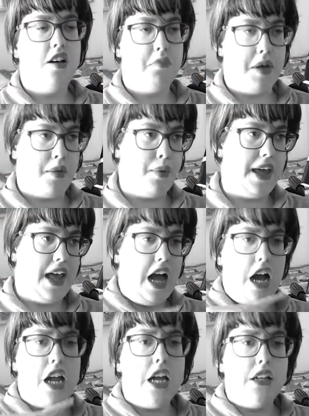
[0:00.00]
By the way,
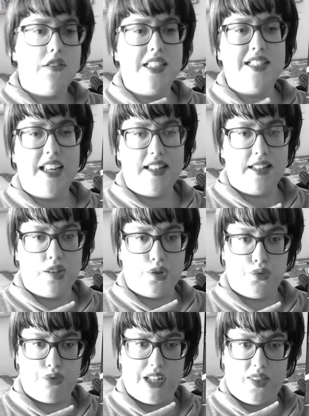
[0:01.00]
I decided
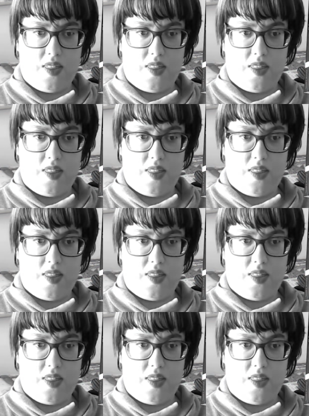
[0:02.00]
to read